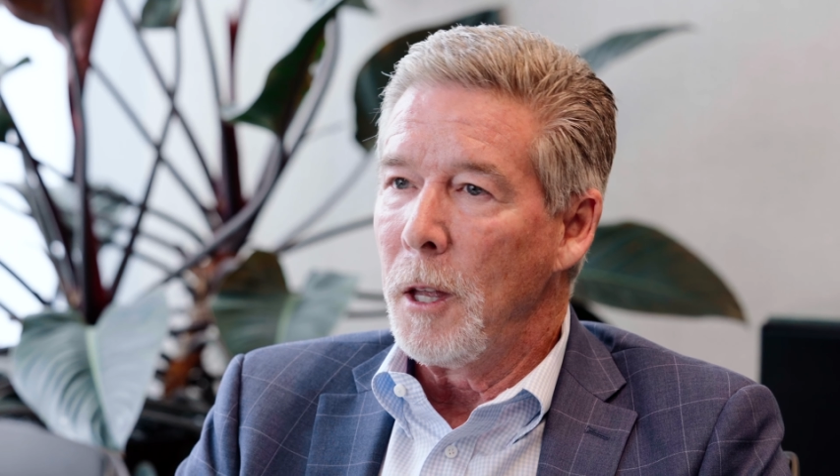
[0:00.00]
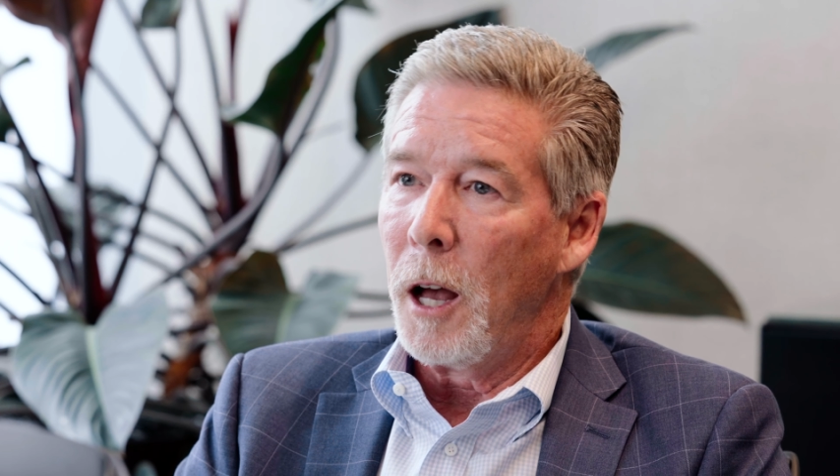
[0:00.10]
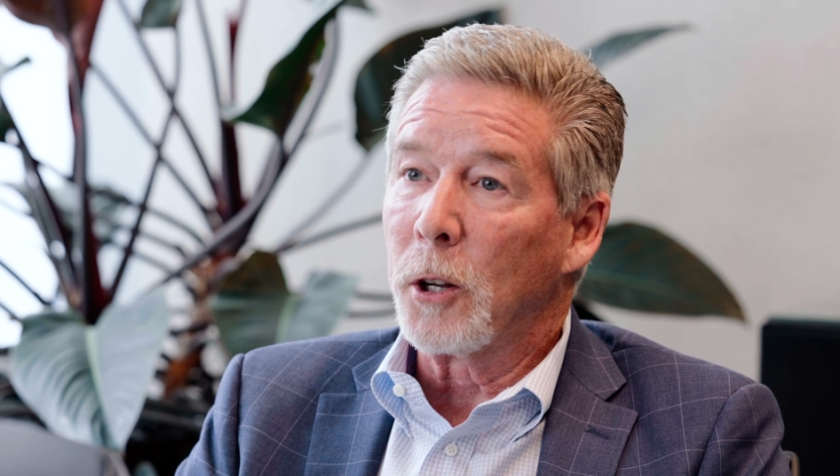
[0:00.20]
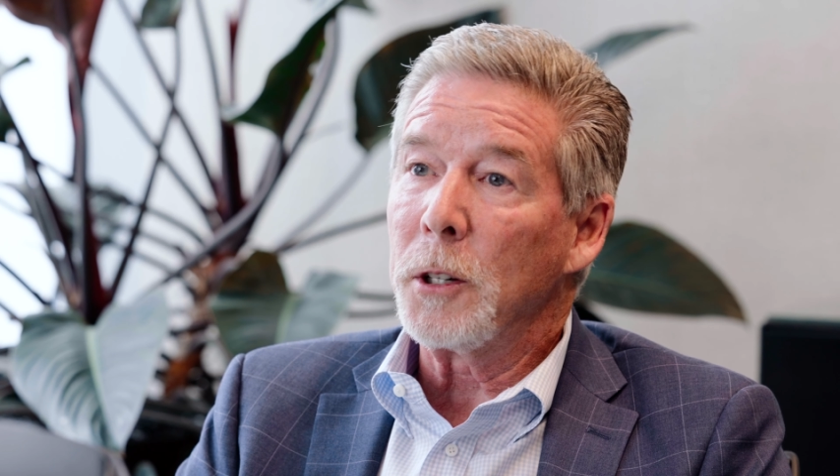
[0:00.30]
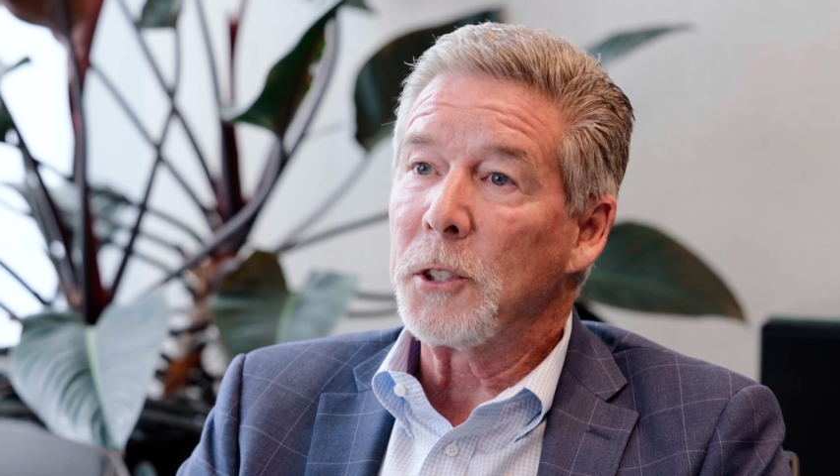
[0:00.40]

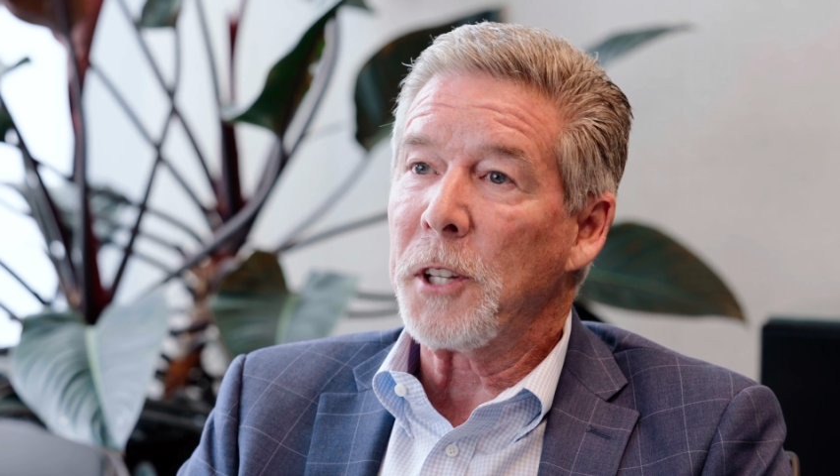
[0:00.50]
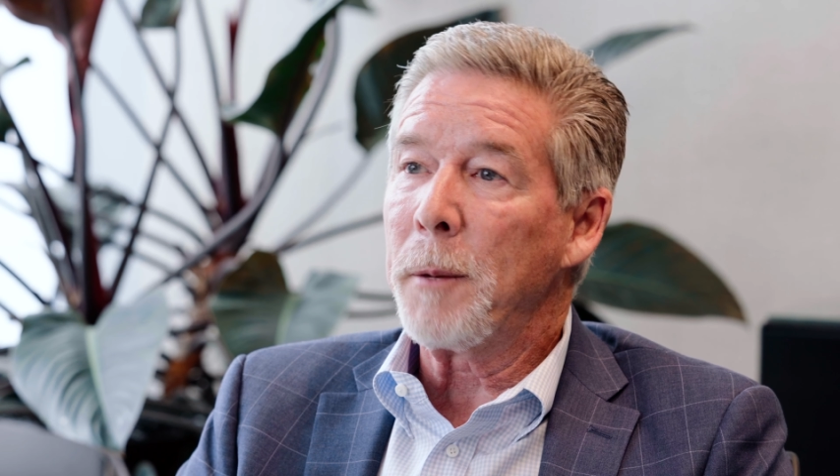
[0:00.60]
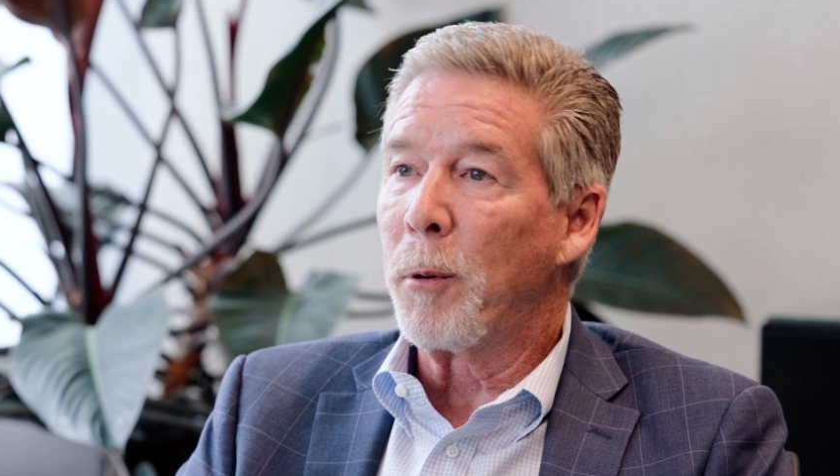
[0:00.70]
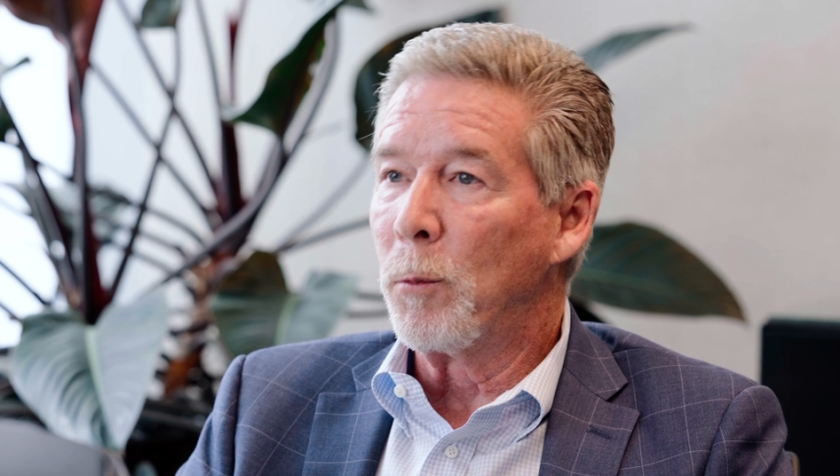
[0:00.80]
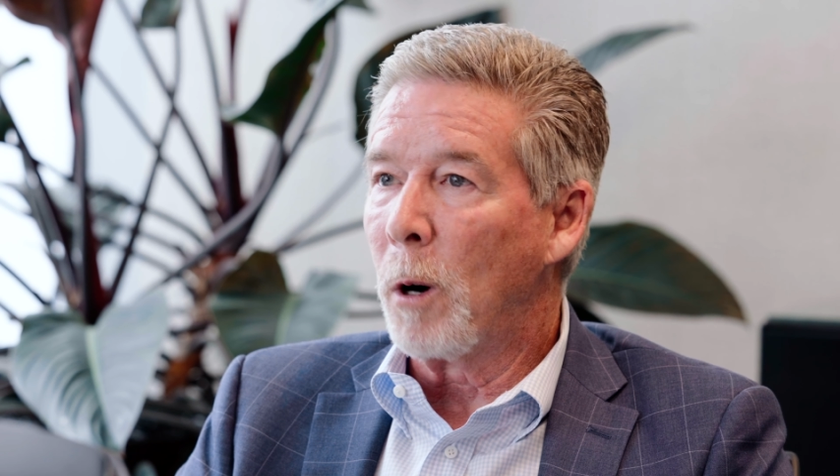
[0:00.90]
A good
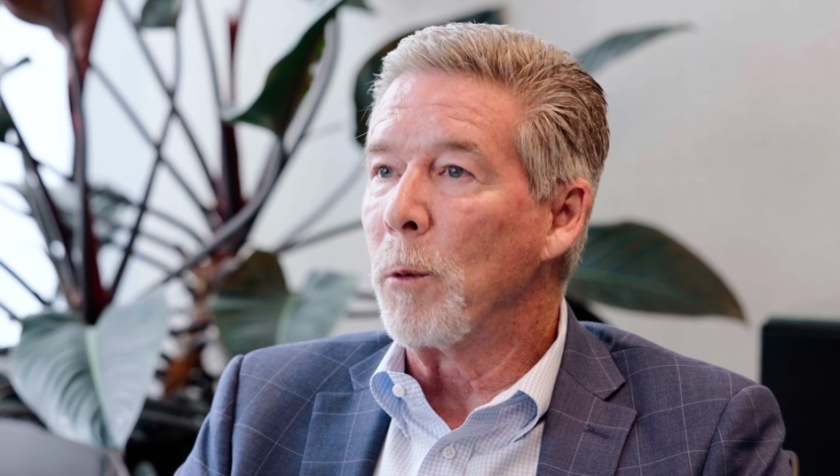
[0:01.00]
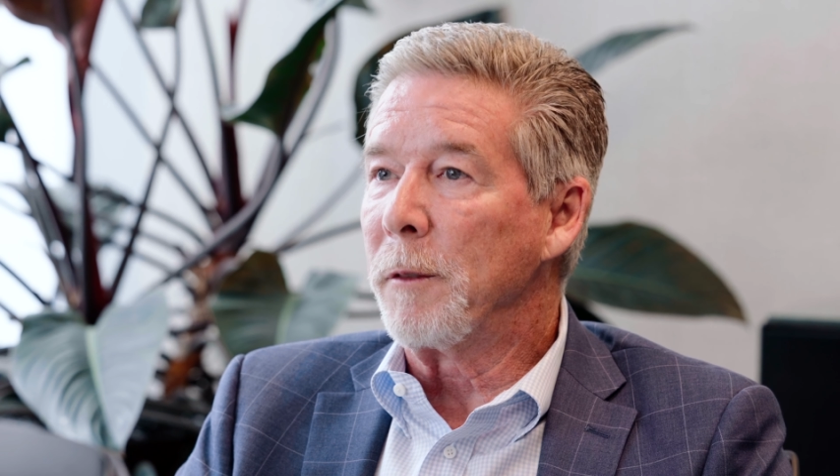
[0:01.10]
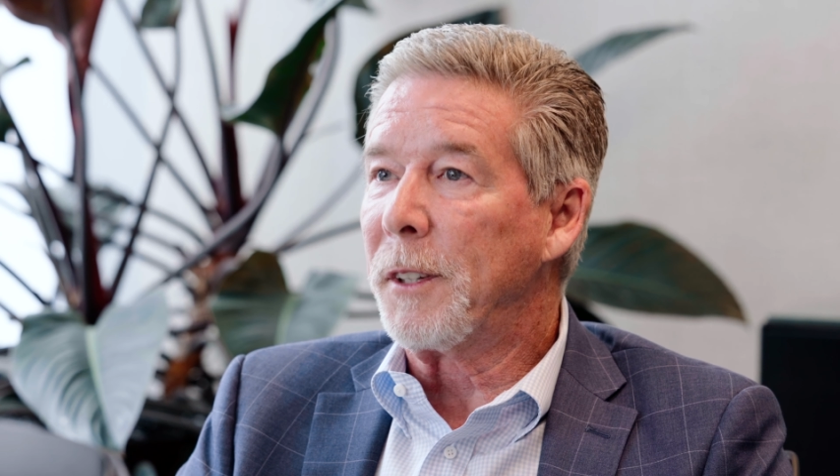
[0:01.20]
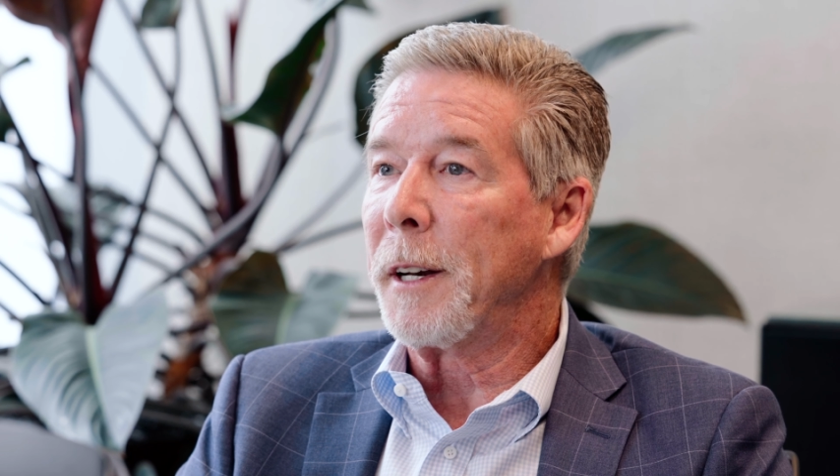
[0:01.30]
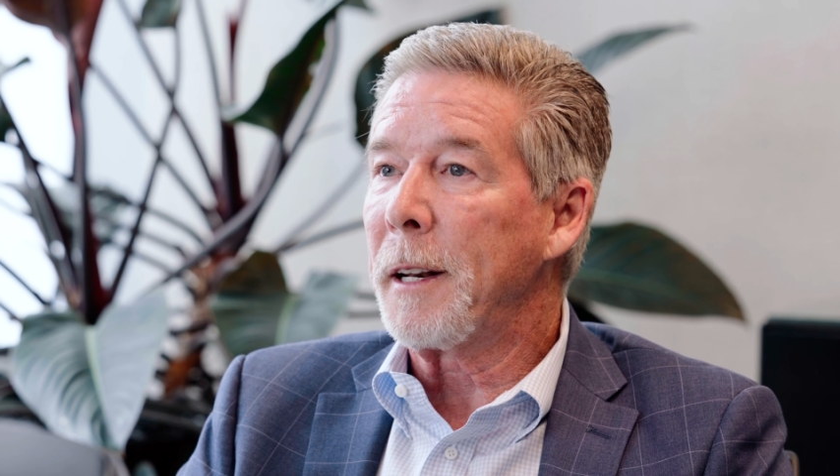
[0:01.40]
example of what
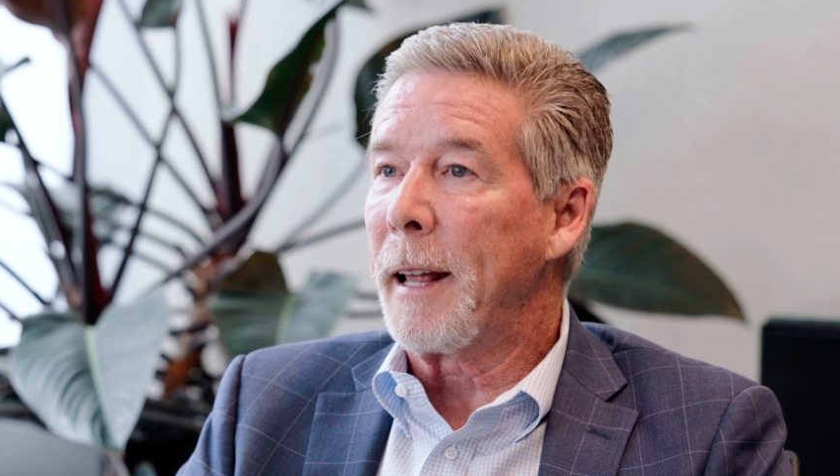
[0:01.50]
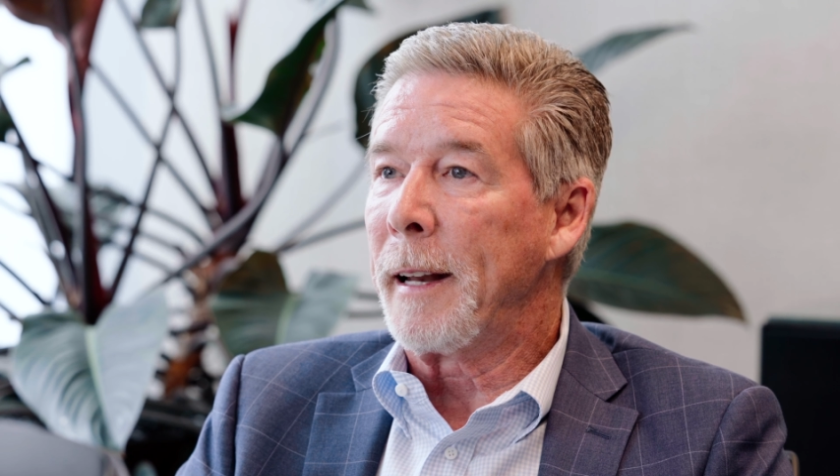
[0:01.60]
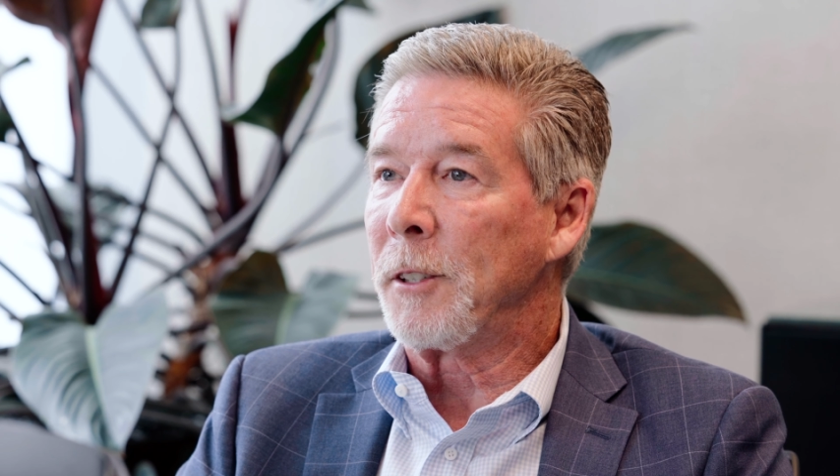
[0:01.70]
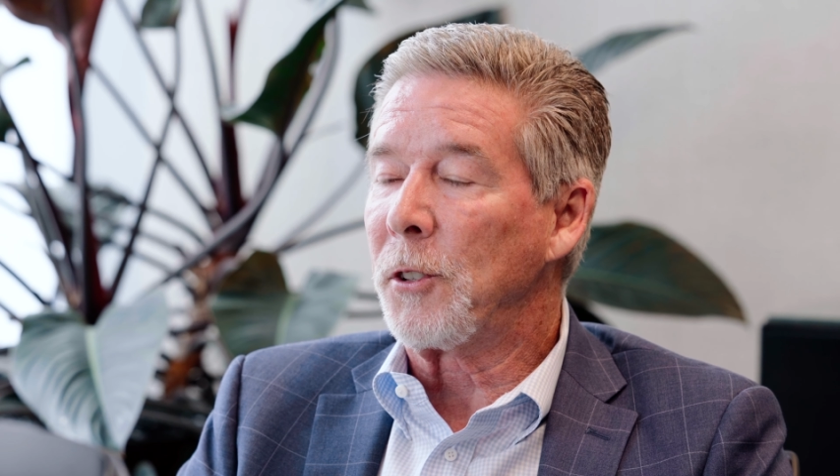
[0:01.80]
we've done in that